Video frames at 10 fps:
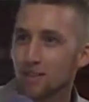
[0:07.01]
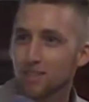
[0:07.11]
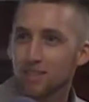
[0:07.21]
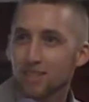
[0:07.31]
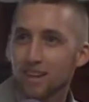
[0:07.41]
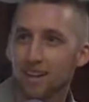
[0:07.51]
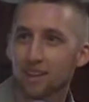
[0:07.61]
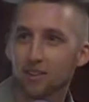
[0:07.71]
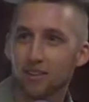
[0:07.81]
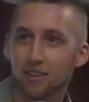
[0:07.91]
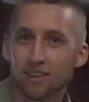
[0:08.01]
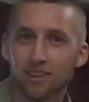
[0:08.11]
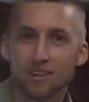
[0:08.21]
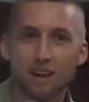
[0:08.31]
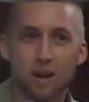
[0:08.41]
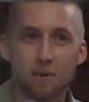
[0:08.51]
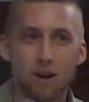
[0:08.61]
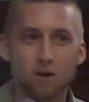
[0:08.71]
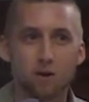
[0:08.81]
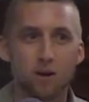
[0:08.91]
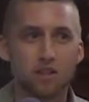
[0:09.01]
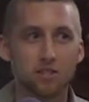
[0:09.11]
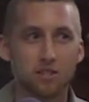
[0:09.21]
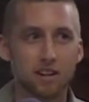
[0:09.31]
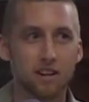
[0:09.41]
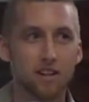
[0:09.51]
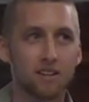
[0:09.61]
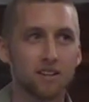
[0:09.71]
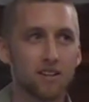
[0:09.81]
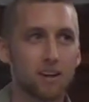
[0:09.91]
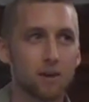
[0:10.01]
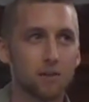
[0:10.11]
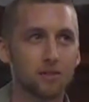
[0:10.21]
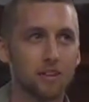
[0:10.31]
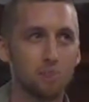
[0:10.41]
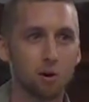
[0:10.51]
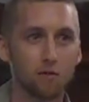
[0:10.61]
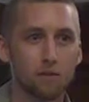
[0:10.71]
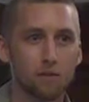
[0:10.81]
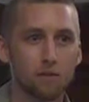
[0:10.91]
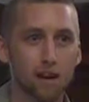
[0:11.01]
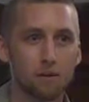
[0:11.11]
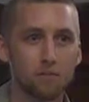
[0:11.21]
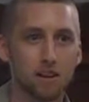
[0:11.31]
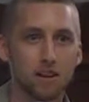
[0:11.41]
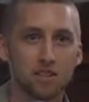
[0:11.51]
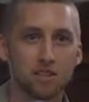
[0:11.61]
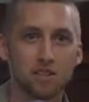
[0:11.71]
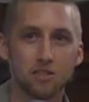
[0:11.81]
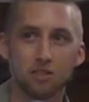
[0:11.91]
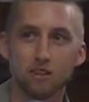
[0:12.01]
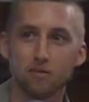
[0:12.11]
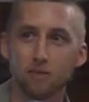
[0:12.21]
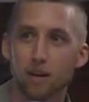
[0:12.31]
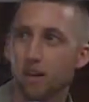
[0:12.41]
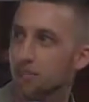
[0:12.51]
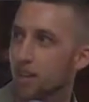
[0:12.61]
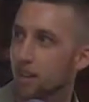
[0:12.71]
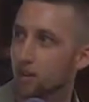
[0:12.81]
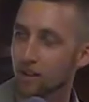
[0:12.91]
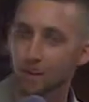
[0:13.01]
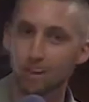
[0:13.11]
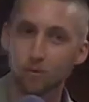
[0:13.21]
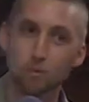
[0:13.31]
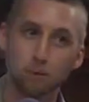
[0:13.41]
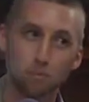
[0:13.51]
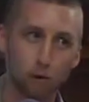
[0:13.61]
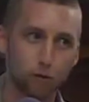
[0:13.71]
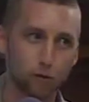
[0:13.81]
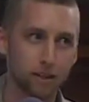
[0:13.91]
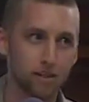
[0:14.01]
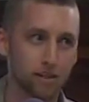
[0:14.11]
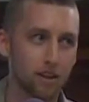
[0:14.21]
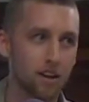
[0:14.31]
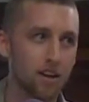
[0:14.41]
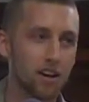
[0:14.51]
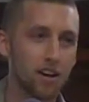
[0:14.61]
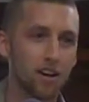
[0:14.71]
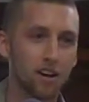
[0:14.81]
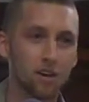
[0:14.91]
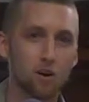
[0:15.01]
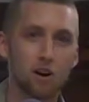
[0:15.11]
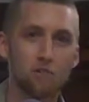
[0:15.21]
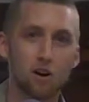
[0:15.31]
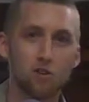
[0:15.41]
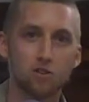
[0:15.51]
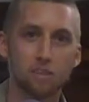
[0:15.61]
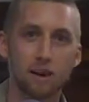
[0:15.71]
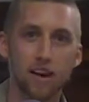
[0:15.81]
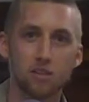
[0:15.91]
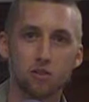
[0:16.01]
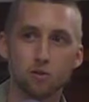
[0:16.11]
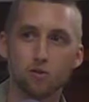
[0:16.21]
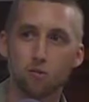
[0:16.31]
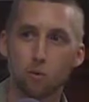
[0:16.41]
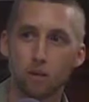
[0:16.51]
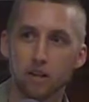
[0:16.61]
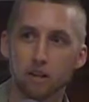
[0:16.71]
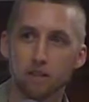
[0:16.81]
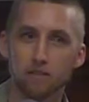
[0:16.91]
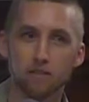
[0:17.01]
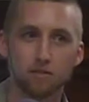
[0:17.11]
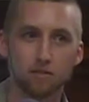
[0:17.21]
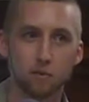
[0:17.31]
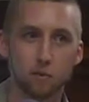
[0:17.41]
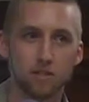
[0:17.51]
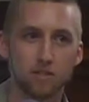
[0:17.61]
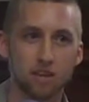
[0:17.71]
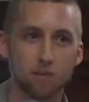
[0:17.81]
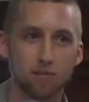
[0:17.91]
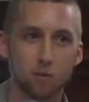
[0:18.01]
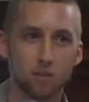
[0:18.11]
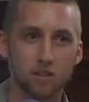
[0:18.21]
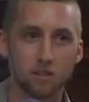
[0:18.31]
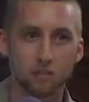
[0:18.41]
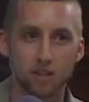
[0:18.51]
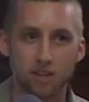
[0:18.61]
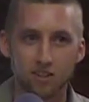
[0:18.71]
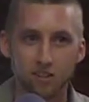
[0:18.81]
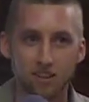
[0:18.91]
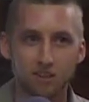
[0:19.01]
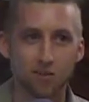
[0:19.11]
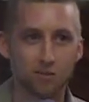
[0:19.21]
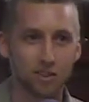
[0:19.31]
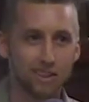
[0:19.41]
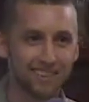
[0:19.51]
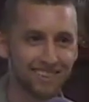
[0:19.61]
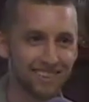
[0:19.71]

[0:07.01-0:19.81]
to say other than, I mean, I was raised in a, I would say the perfect family, but I guess this, from the outside looking in, it wouldn't be perfect. Grandfather's a pastor of 47, 40-something years, I always forget.